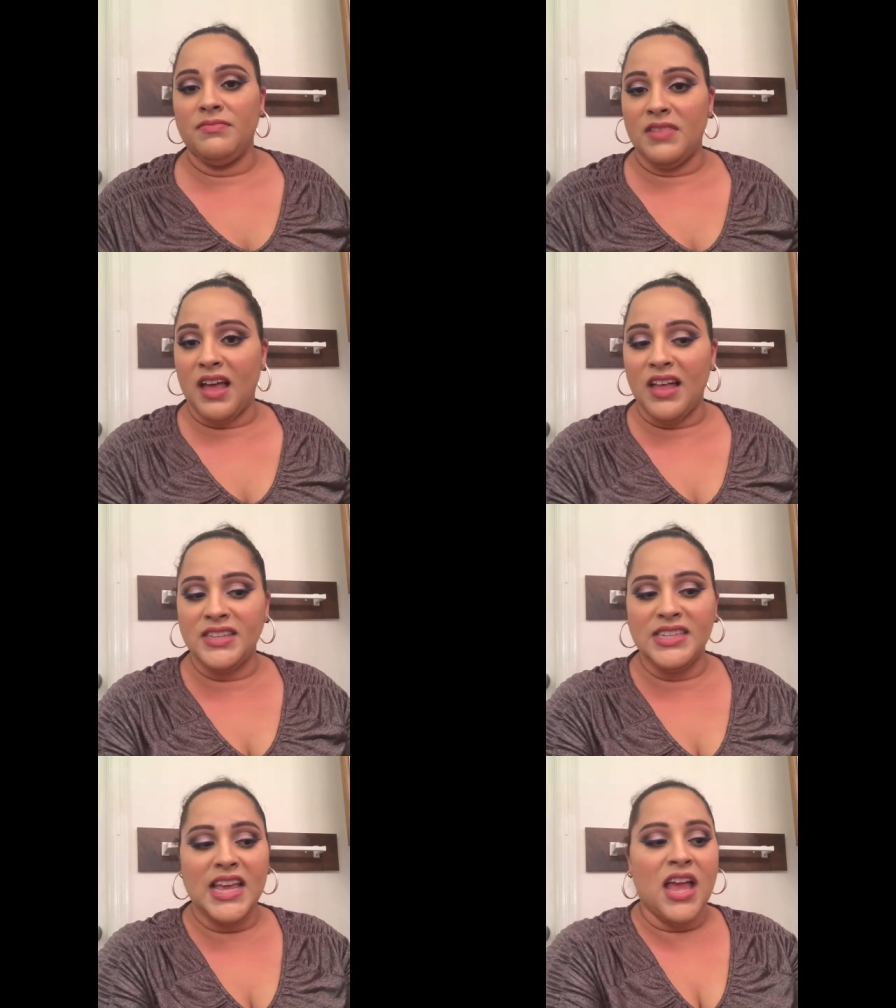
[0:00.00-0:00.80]

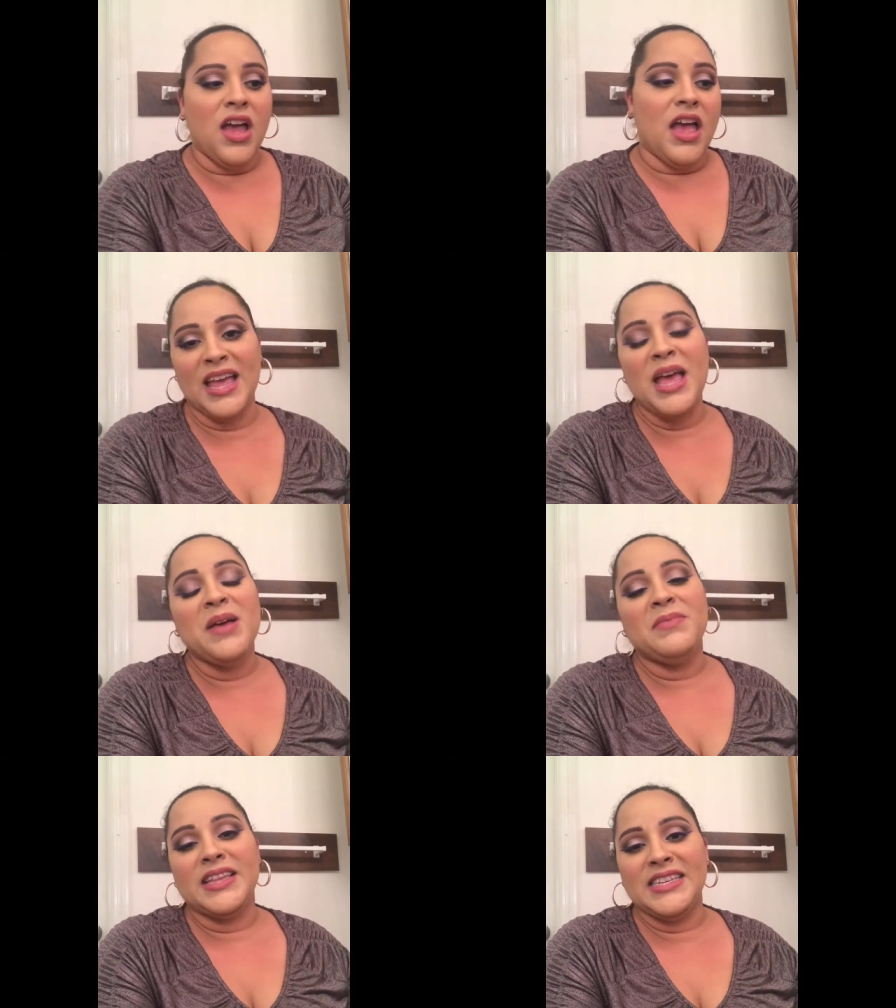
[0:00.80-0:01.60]
that,
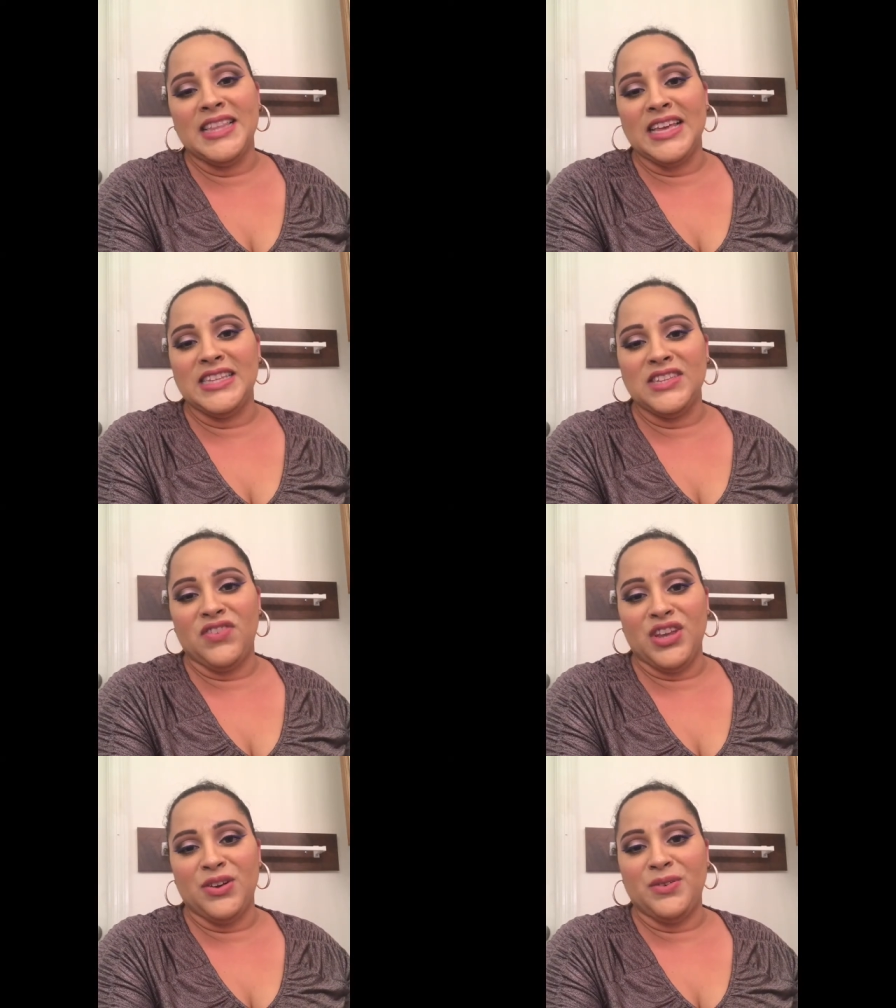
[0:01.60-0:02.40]
please like this
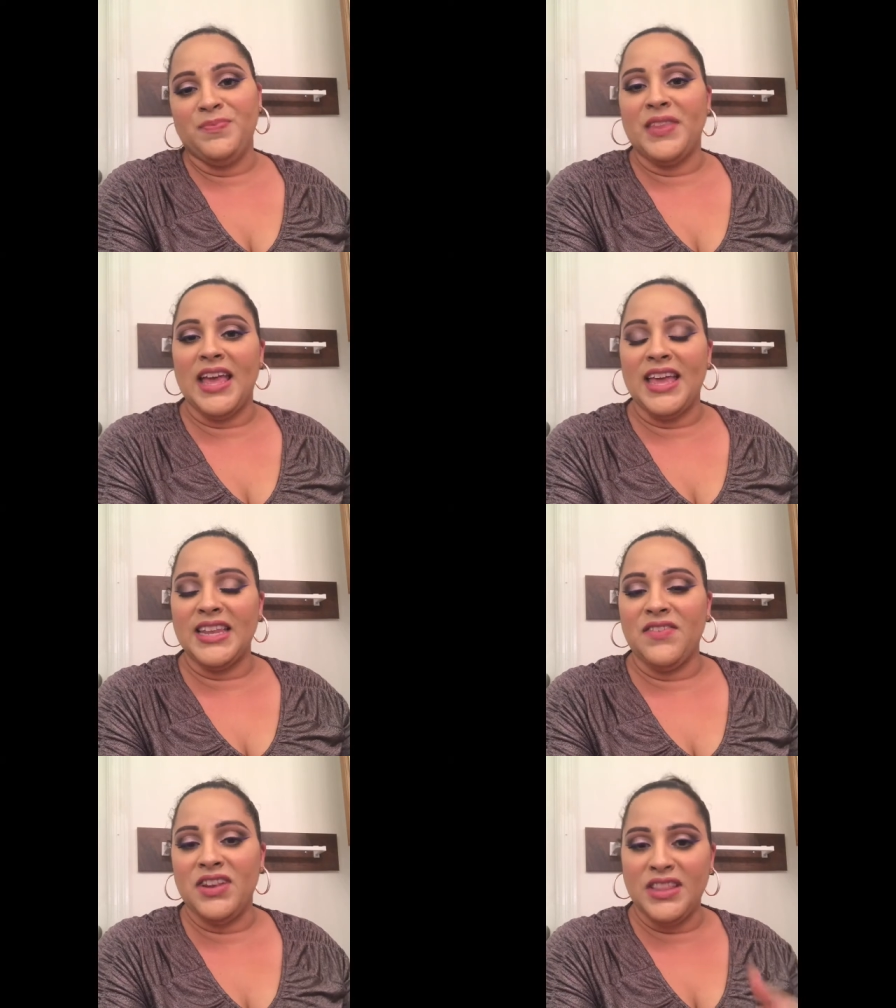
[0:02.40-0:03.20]
video and
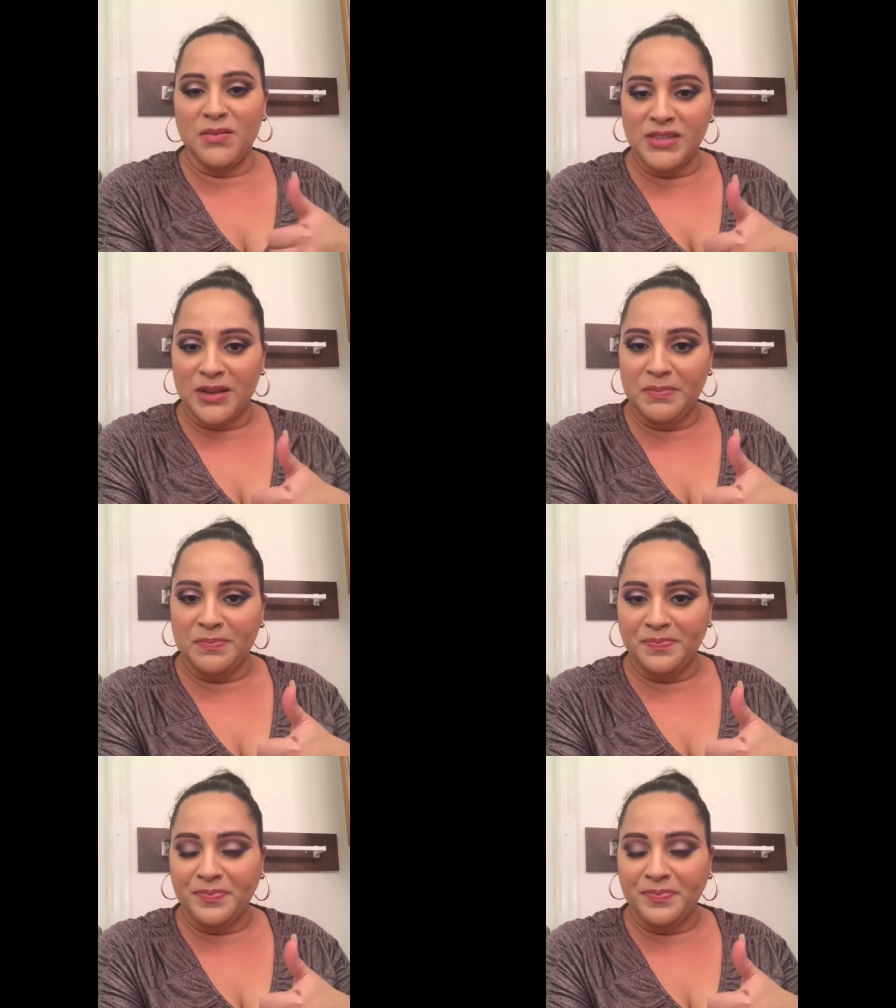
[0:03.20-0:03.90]
give it a thumbs up